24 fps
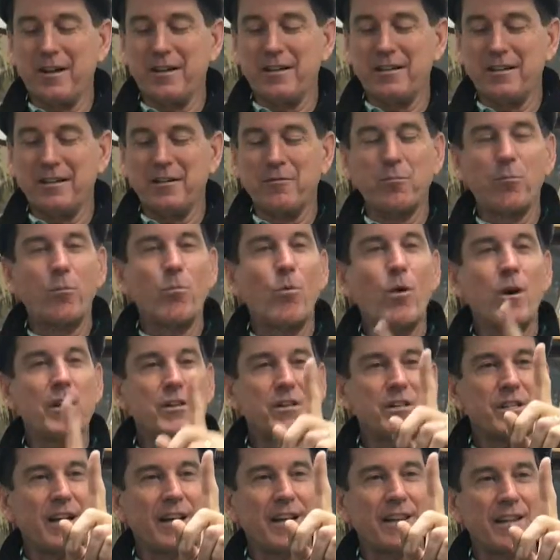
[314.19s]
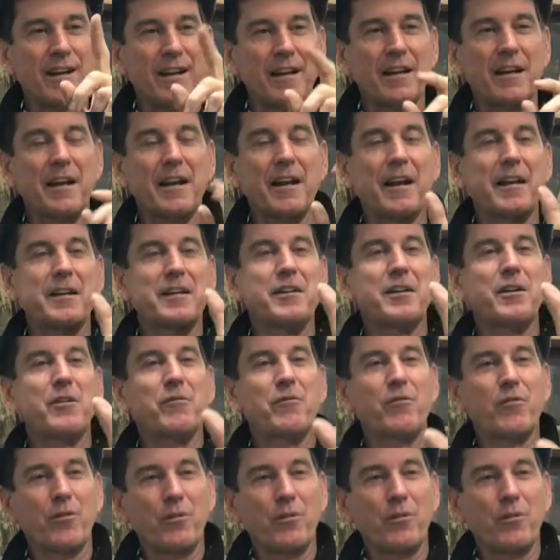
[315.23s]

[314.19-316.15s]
I did one sight line, and I did it